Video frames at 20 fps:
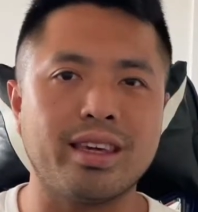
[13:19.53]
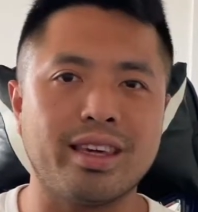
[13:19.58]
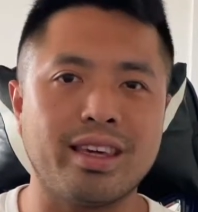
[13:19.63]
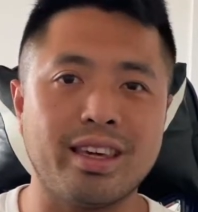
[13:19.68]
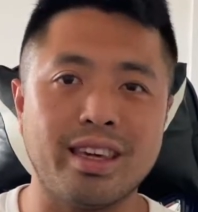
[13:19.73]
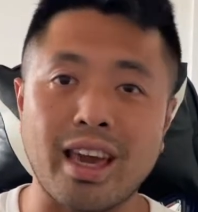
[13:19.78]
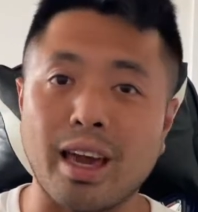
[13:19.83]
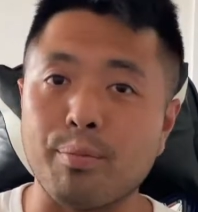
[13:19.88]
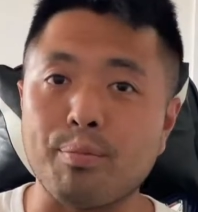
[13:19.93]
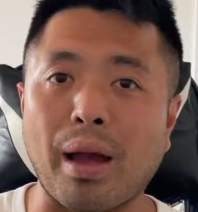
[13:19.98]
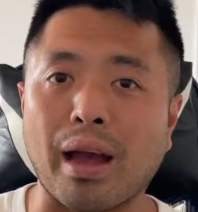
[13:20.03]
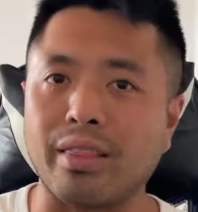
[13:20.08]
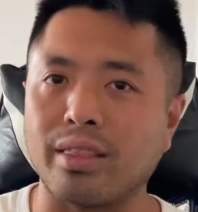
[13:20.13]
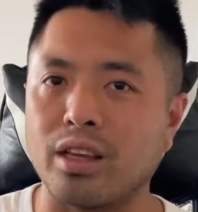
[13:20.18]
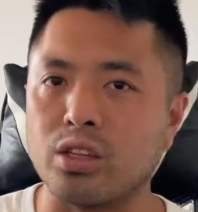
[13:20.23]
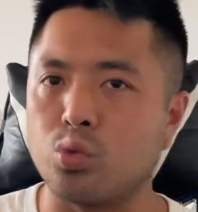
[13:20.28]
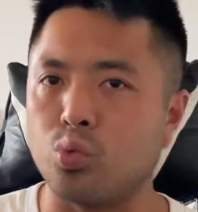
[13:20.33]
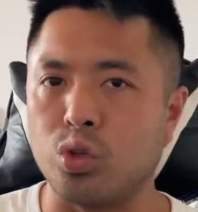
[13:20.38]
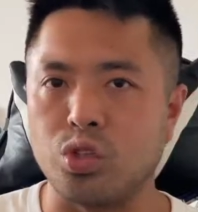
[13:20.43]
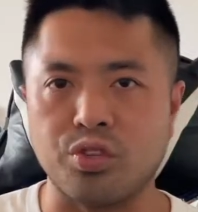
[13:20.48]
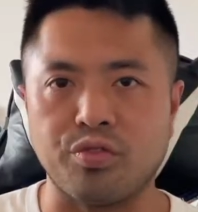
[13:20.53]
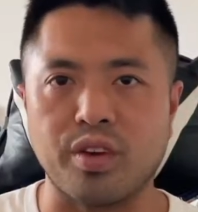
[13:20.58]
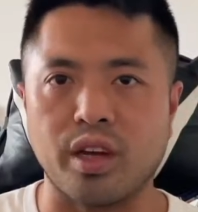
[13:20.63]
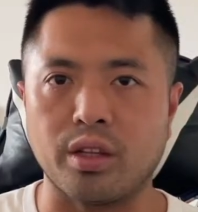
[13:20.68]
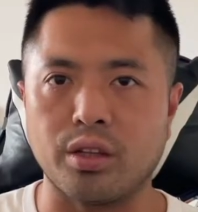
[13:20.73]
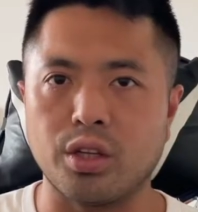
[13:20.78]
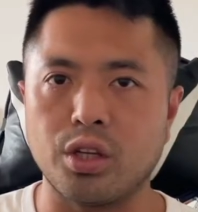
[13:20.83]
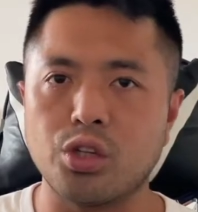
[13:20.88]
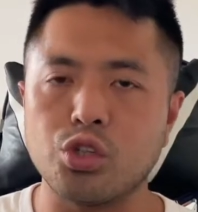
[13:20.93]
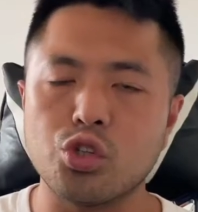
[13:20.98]
get back that switch
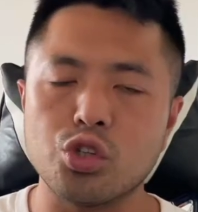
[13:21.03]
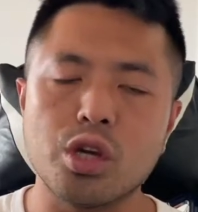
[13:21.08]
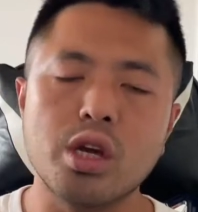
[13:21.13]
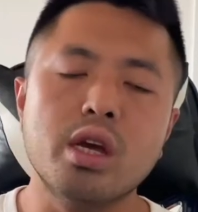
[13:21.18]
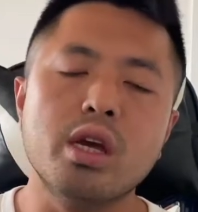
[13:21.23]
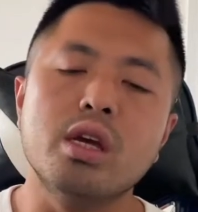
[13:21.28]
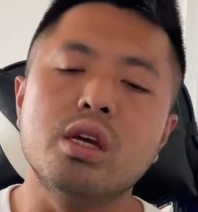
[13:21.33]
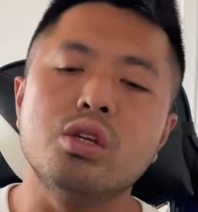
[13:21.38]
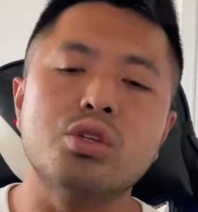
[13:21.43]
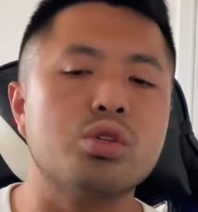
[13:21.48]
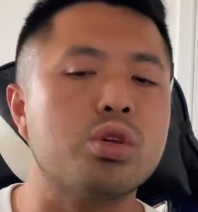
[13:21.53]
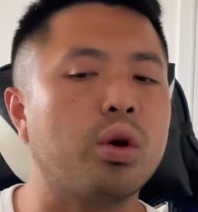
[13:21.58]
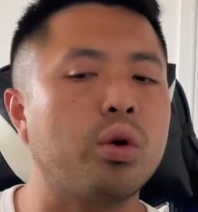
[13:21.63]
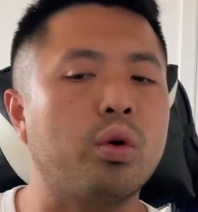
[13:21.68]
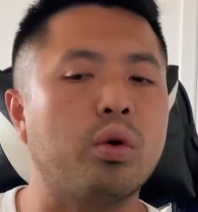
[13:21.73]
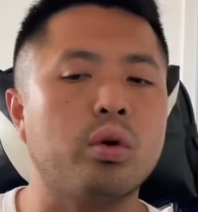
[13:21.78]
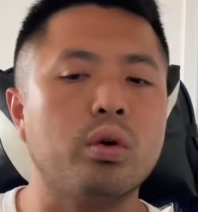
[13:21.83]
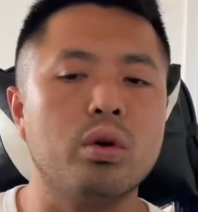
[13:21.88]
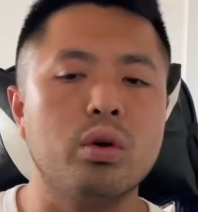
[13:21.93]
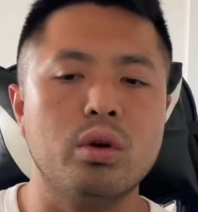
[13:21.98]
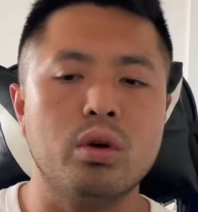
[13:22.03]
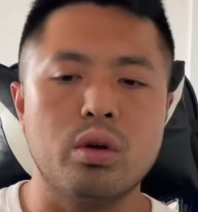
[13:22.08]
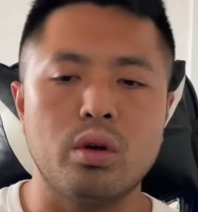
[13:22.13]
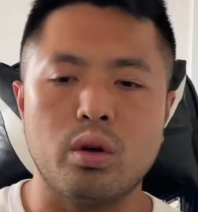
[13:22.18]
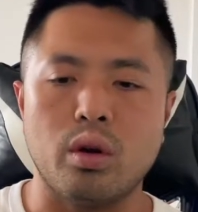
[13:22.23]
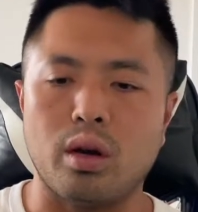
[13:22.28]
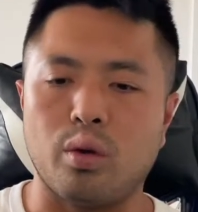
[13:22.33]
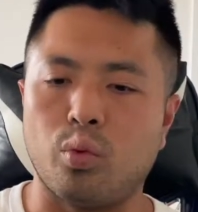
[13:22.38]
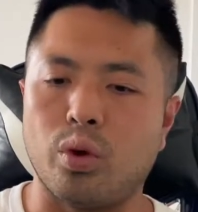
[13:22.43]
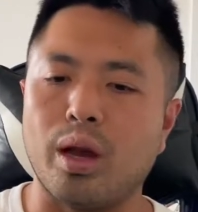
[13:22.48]
advantage. So
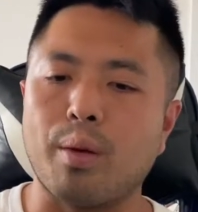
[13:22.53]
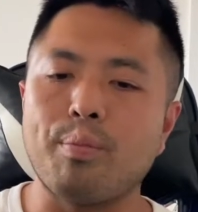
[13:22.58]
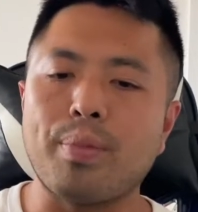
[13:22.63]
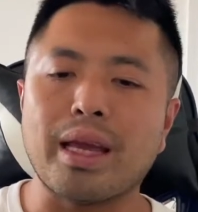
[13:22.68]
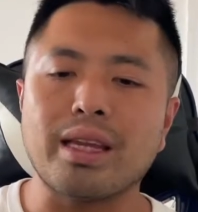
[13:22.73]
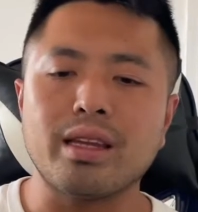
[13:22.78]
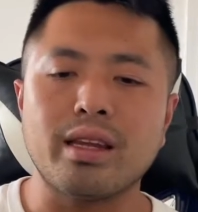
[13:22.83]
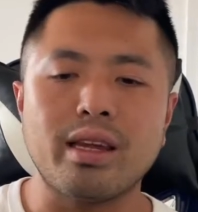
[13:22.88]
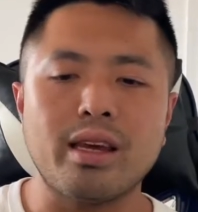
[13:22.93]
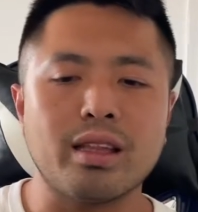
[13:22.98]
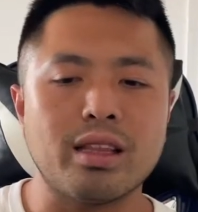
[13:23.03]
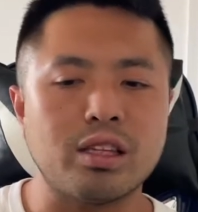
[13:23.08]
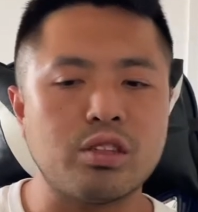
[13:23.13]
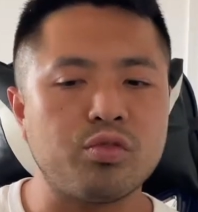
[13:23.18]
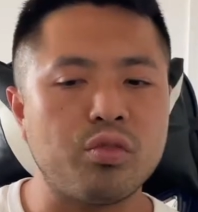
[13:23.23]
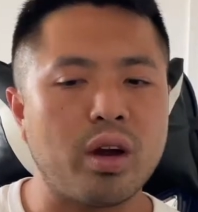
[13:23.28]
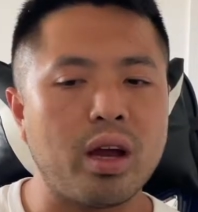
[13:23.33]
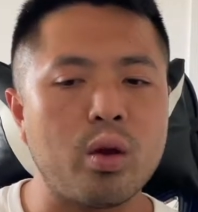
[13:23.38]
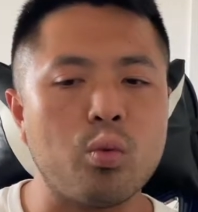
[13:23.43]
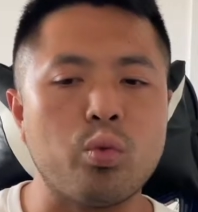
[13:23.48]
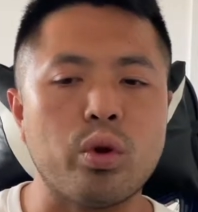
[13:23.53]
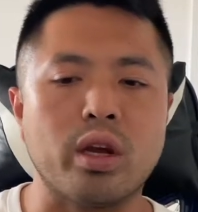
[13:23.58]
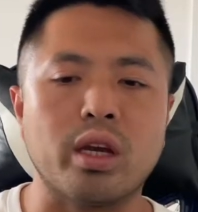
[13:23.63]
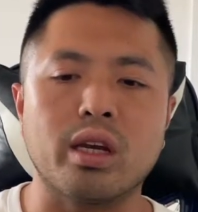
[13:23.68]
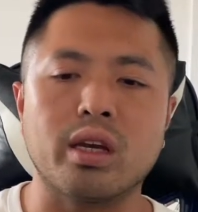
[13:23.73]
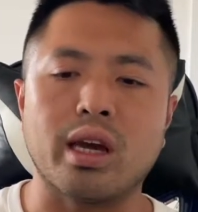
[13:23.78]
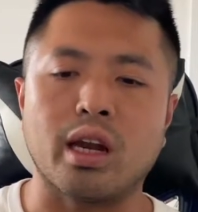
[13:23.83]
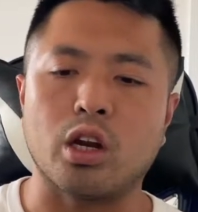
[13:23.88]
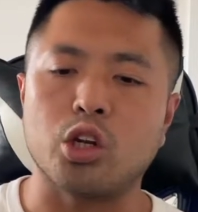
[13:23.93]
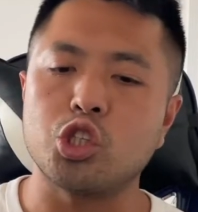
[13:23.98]
we got baited here, that's fine. We
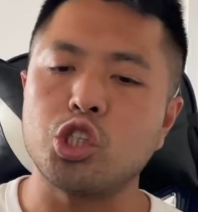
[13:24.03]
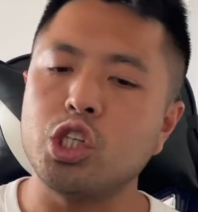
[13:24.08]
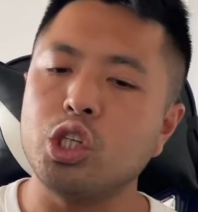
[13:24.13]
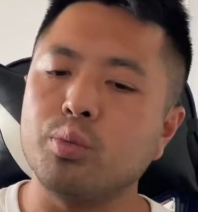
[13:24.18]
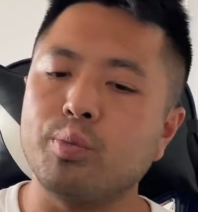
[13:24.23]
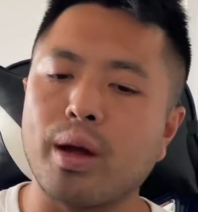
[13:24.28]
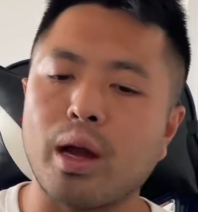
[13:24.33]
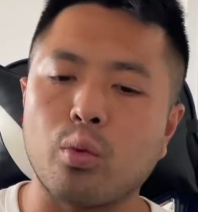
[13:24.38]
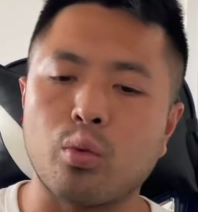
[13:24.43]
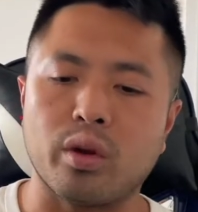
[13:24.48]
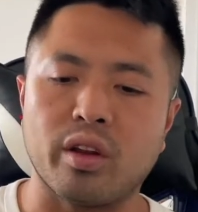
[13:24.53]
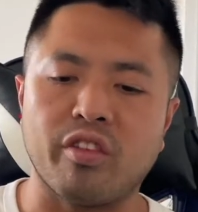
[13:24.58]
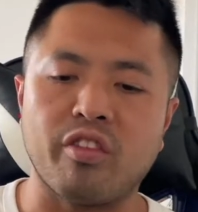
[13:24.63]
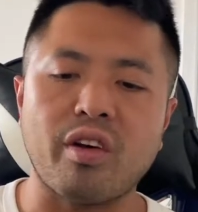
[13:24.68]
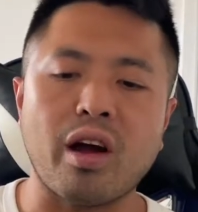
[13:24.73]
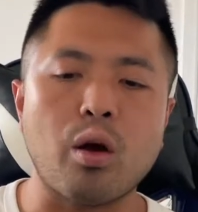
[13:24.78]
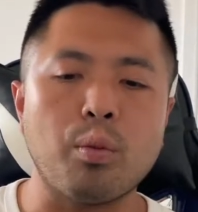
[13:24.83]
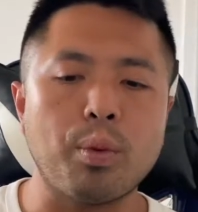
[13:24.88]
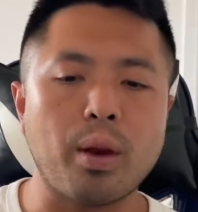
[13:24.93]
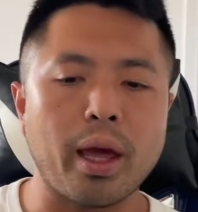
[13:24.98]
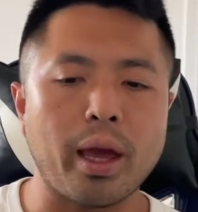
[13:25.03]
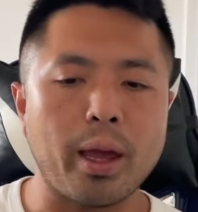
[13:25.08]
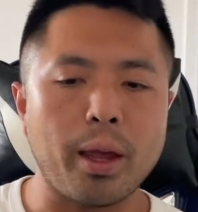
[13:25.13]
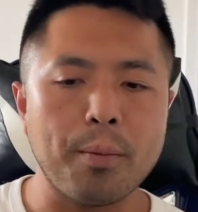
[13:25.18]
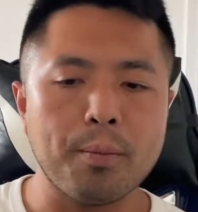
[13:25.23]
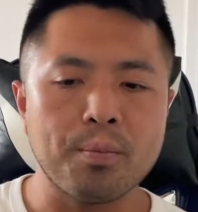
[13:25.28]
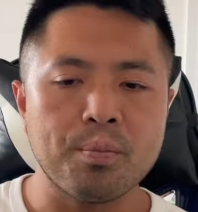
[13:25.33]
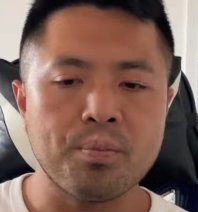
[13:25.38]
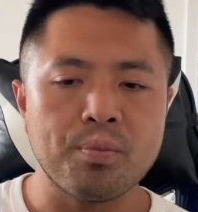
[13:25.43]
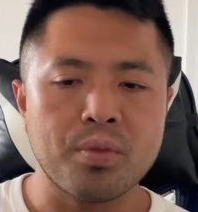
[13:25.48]
got our shield back with a foul play,
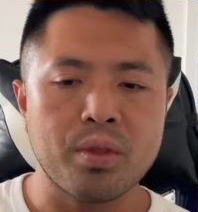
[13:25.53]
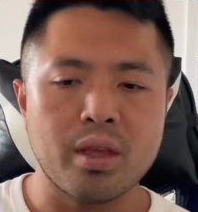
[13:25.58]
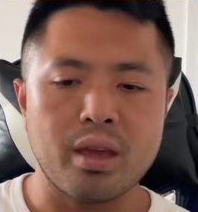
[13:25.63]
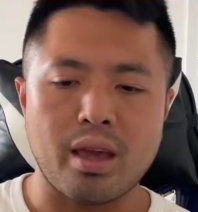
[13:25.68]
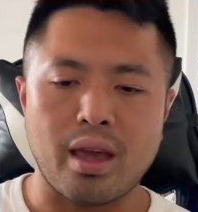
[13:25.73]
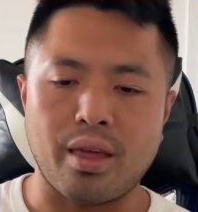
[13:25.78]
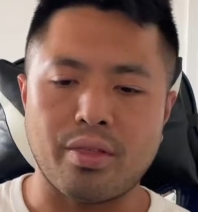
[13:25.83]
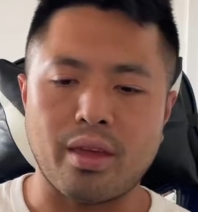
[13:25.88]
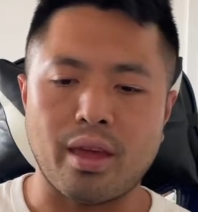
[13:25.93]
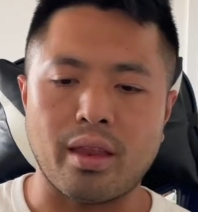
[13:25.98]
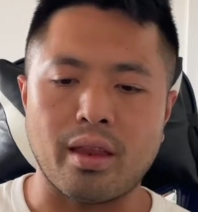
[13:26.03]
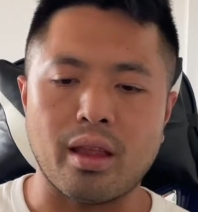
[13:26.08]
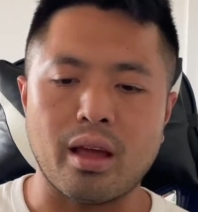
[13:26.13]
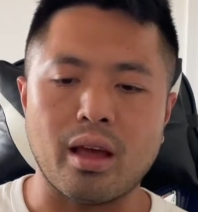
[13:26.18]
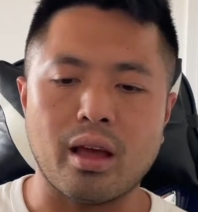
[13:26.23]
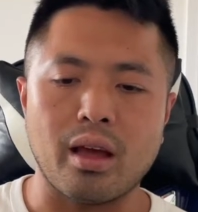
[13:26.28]
and then